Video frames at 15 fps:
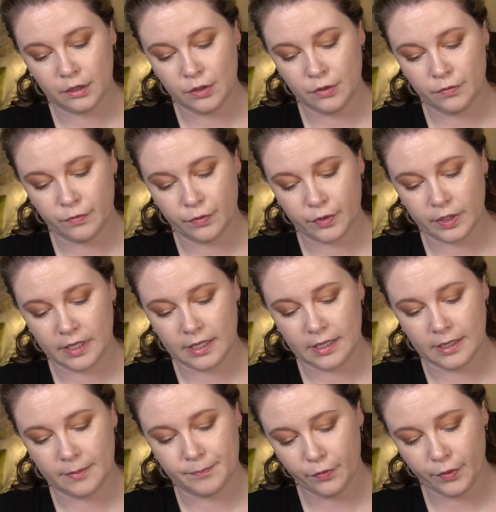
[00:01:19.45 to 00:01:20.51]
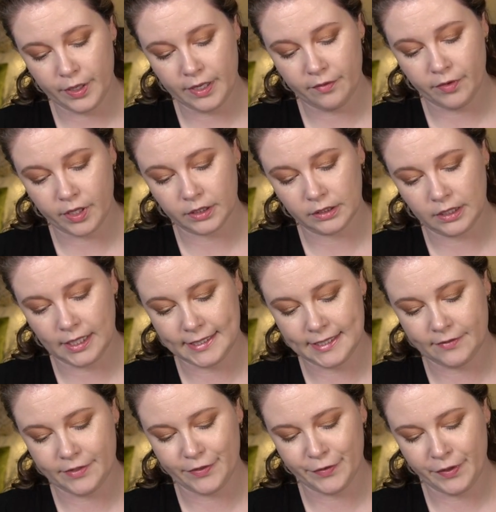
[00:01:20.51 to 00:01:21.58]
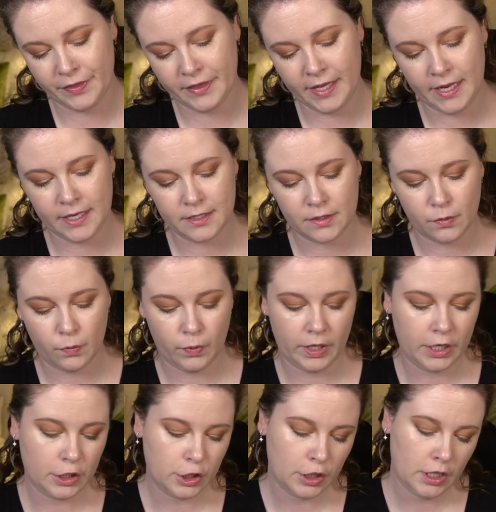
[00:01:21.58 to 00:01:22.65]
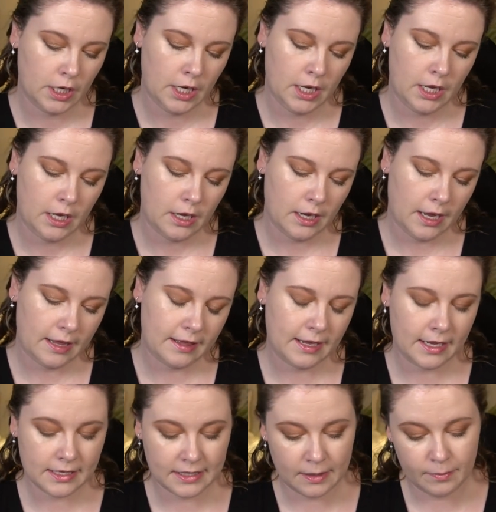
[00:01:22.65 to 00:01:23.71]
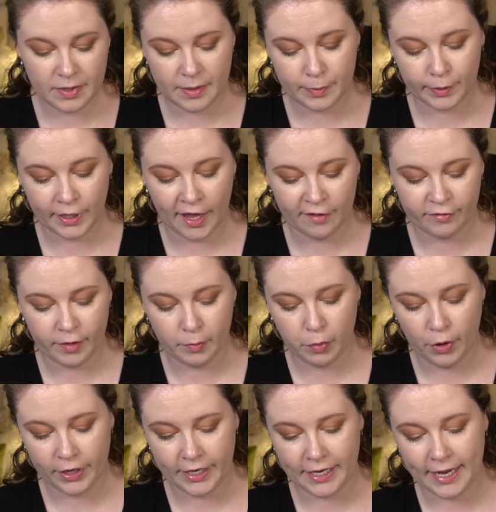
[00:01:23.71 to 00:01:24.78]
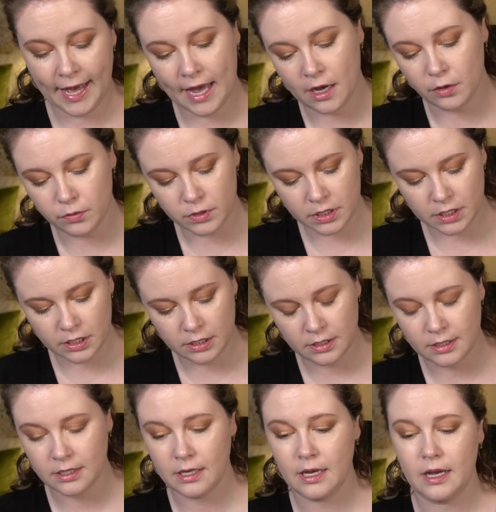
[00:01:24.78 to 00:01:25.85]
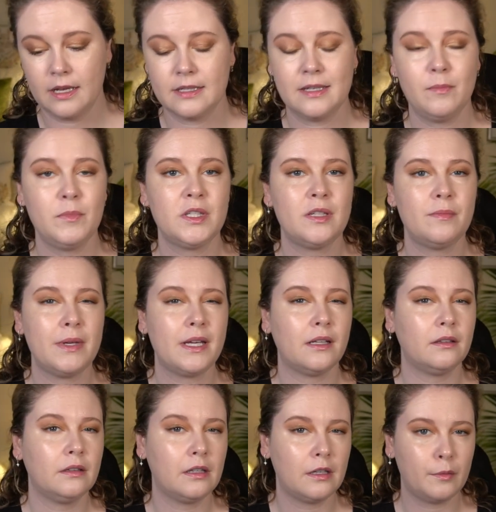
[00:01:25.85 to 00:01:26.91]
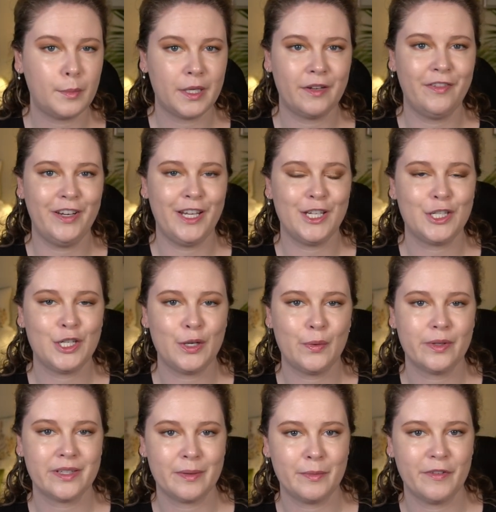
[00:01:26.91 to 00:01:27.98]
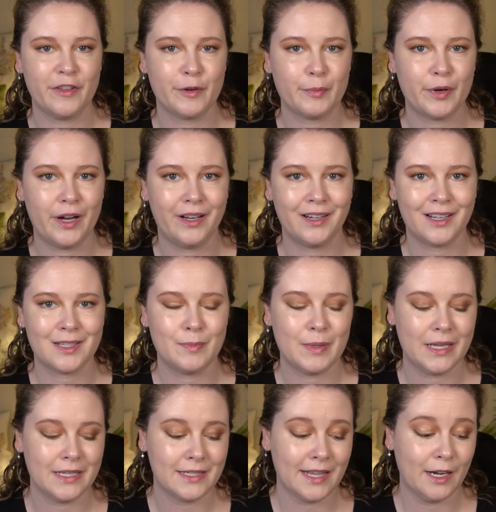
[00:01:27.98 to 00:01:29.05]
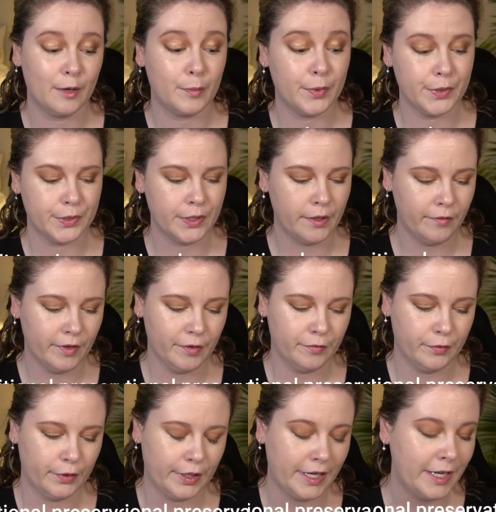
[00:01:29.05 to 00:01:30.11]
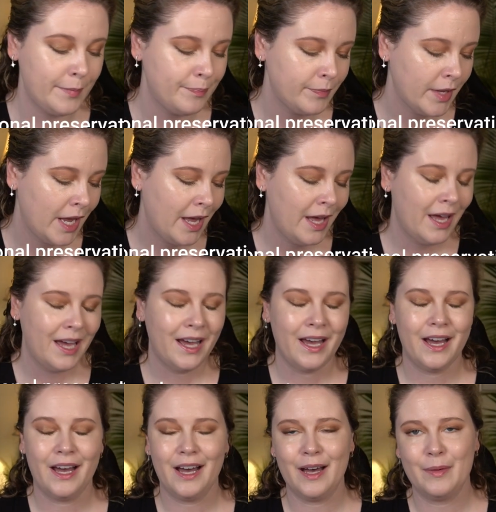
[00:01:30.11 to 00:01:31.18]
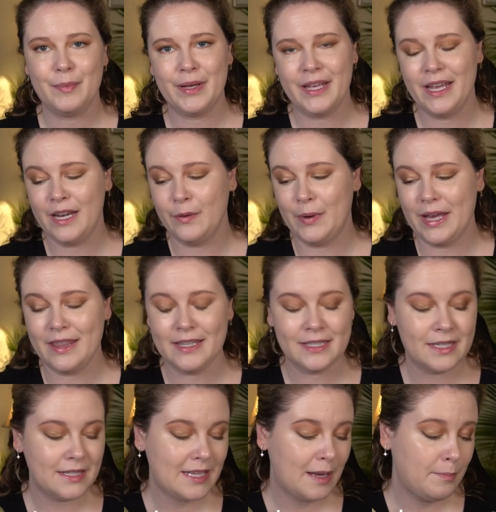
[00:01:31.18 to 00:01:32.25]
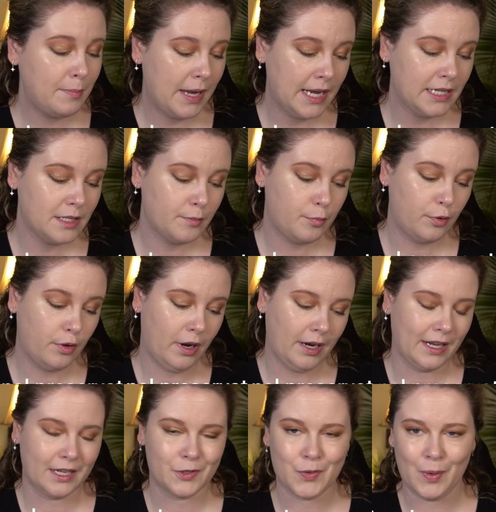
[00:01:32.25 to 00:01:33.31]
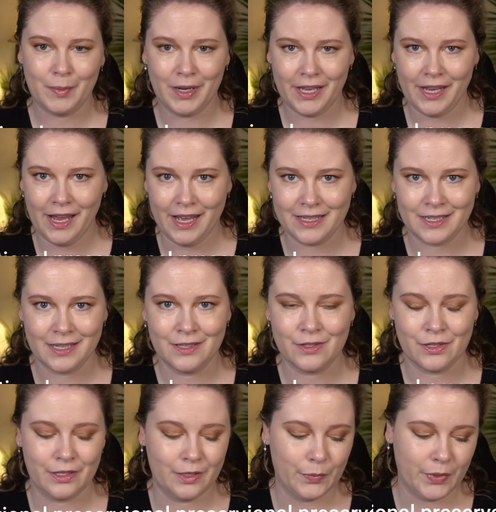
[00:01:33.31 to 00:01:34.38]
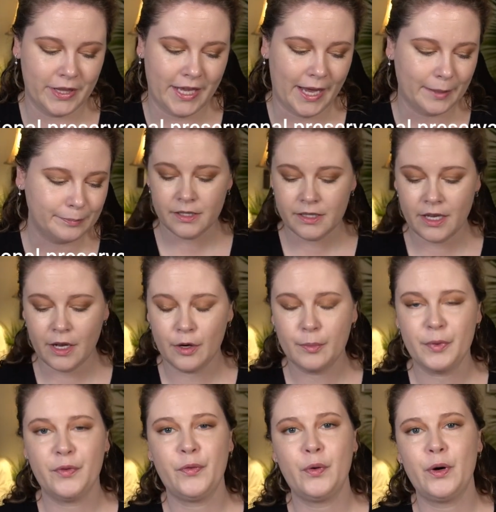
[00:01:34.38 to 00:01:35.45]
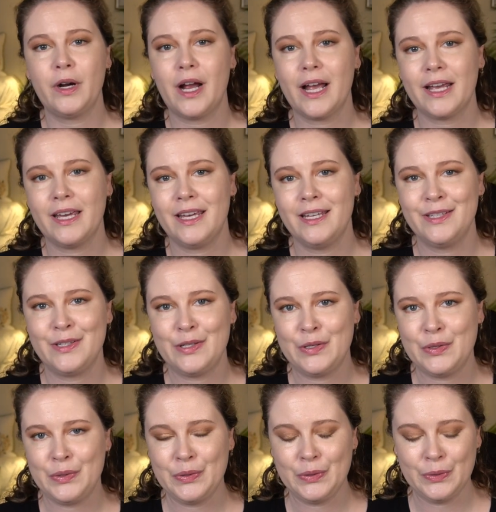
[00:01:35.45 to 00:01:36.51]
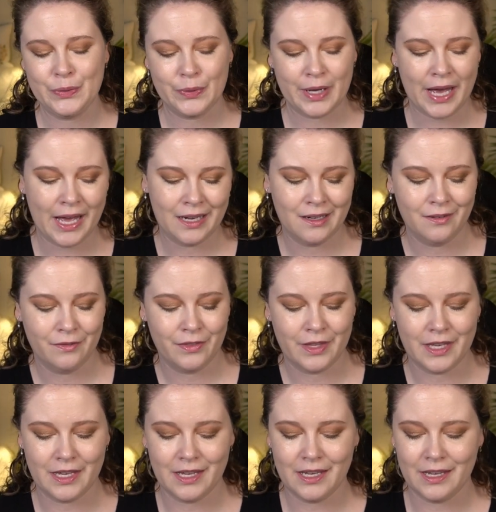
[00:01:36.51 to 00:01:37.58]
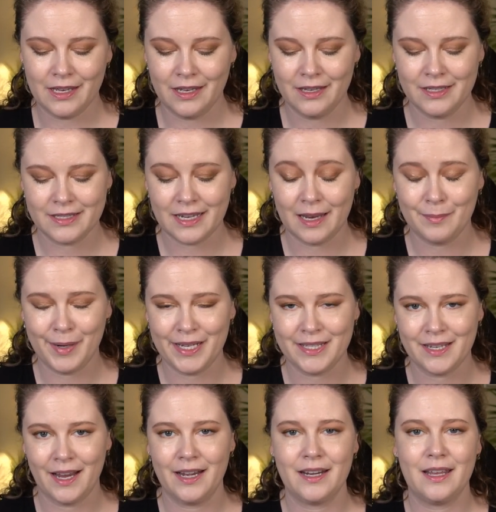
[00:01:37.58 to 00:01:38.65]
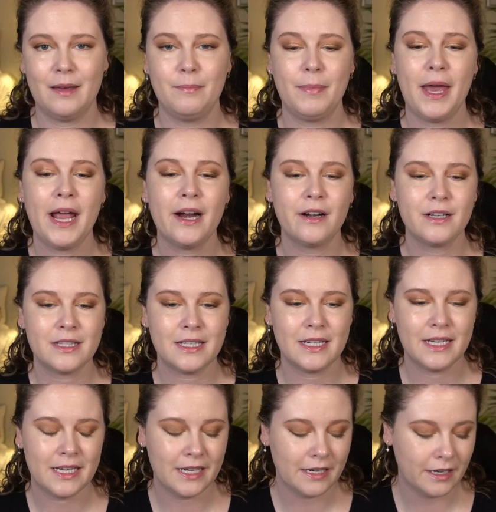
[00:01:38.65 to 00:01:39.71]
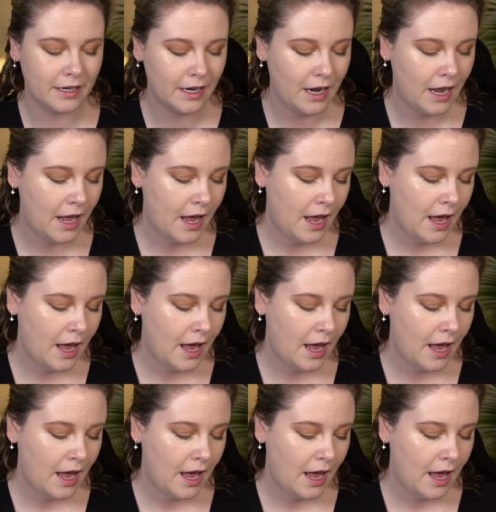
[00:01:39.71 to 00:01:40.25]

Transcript: gluten-free, free of lots of different things, which I think as some people have pointed out, uh, seems to be a little bit of an issue with some of their products because they are preservative-free. Uh, but anyway, this is a baked product, so I'm not as concerned with that. So before I get into kind of the side-by-side -side comparison here,